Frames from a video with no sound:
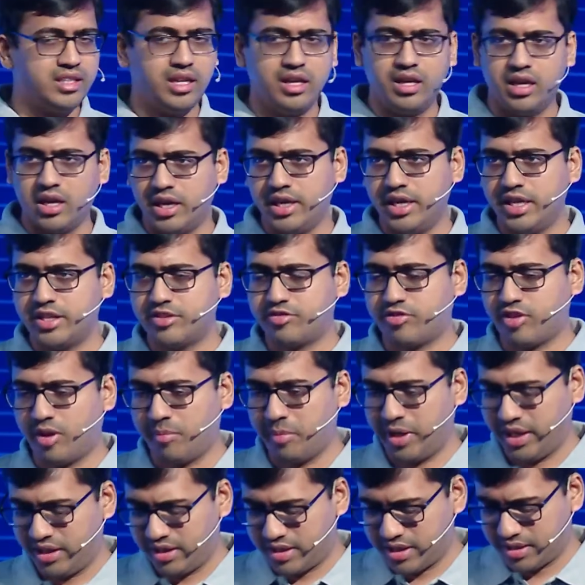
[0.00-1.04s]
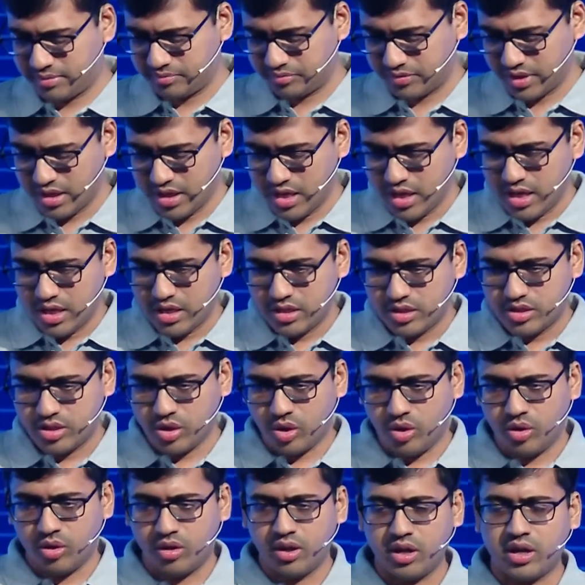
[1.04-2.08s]
and the learnings from it.
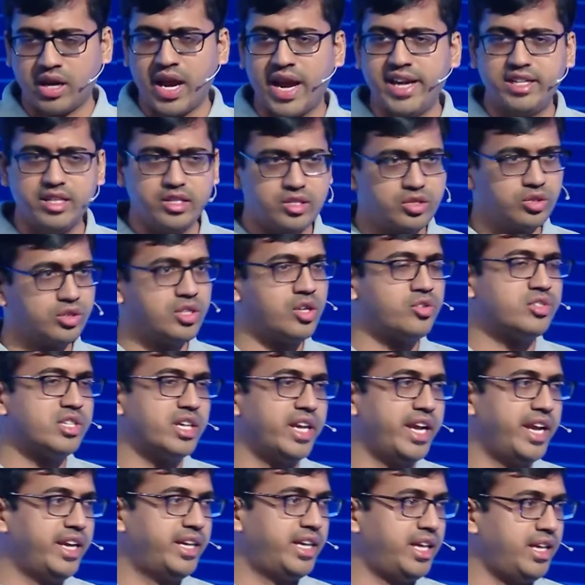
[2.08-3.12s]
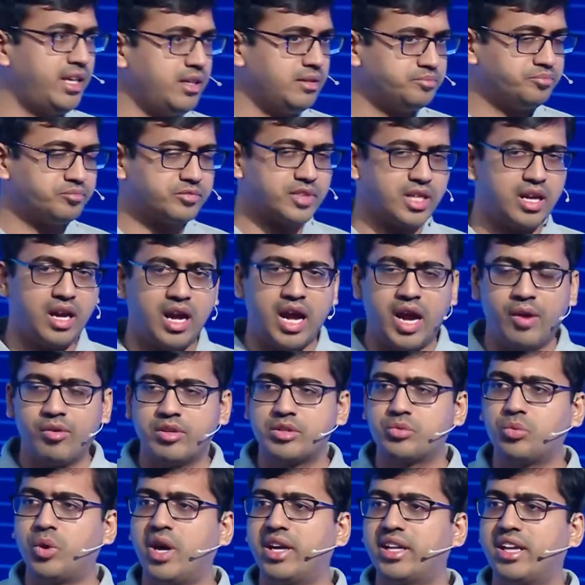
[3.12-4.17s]
So right in 2018,
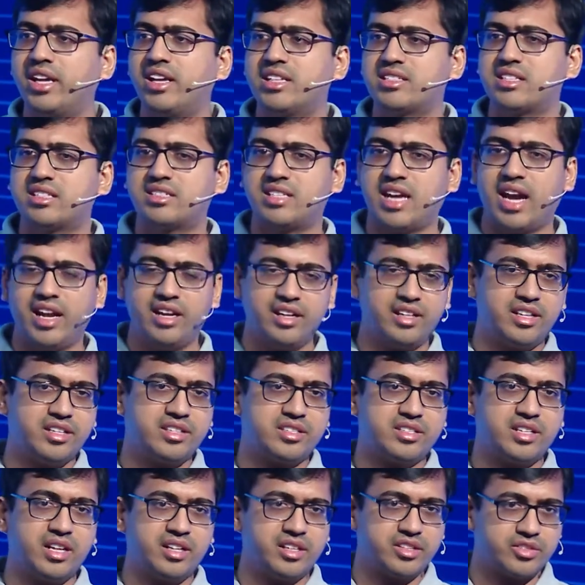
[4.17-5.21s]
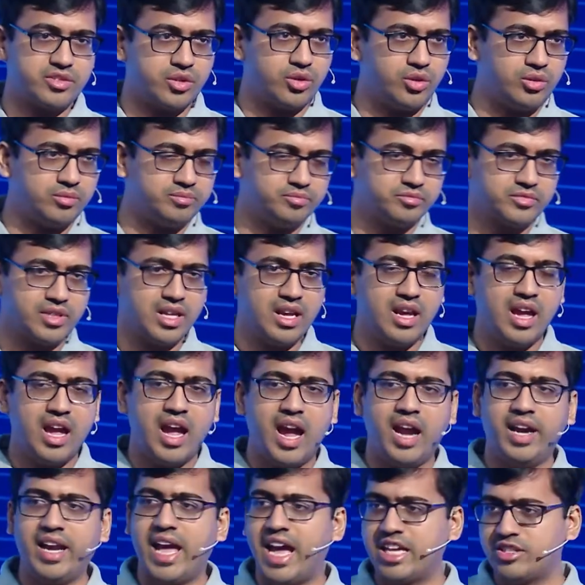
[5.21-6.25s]
I was working as a scientist at ISRO.
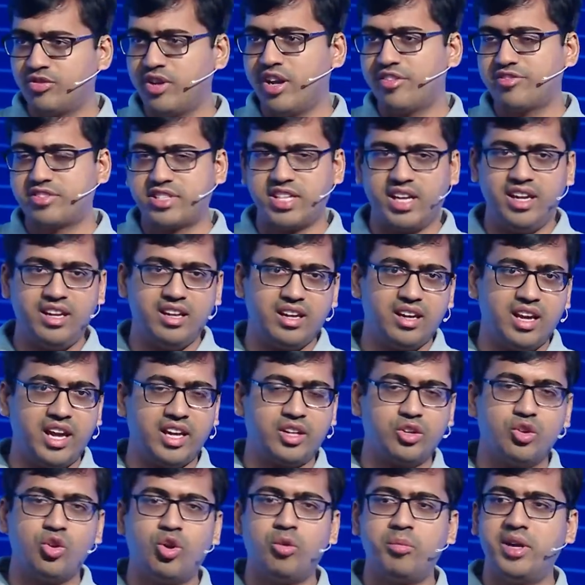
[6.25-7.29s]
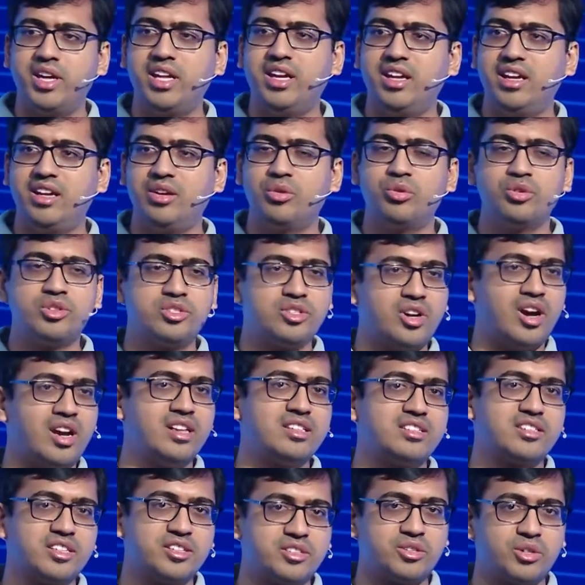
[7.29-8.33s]
And as we have seen, like nobody who
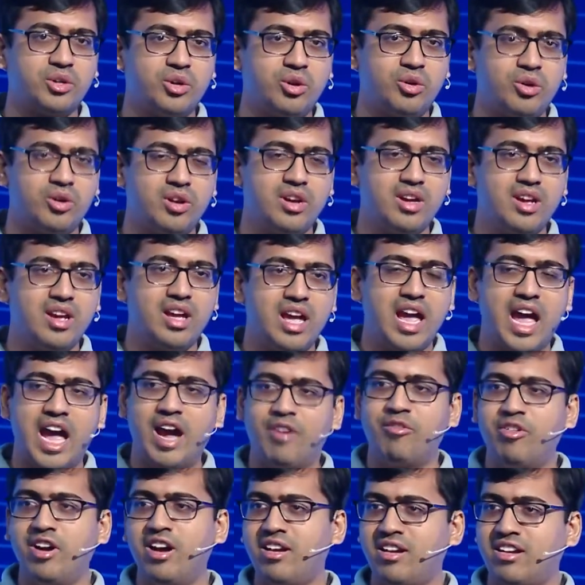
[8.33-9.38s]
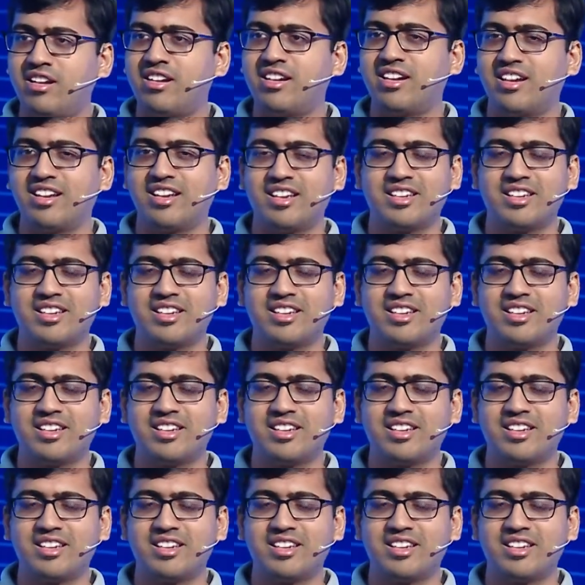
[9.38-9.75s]
joins ISRO ever